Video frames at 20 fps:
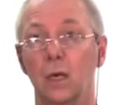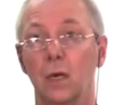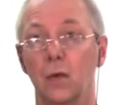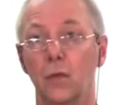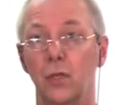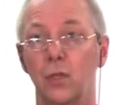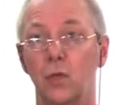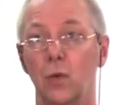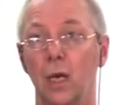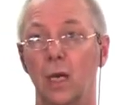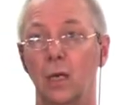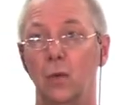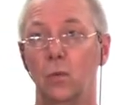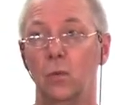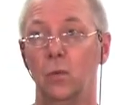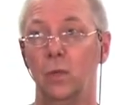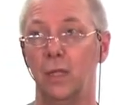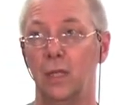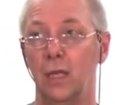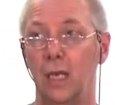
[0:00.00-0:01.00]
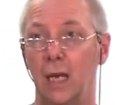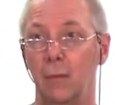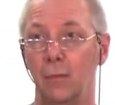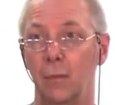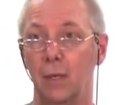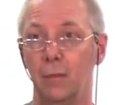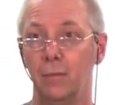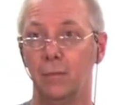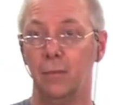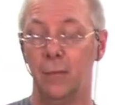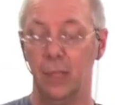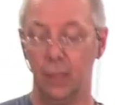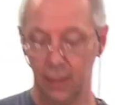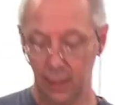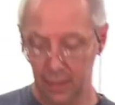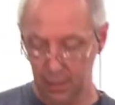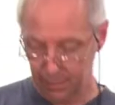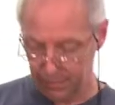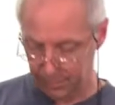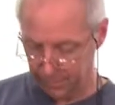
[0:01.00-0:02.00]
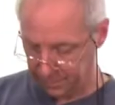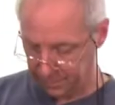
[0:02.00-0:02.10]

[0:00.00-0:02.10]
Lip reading: on the track with the camera. Okay?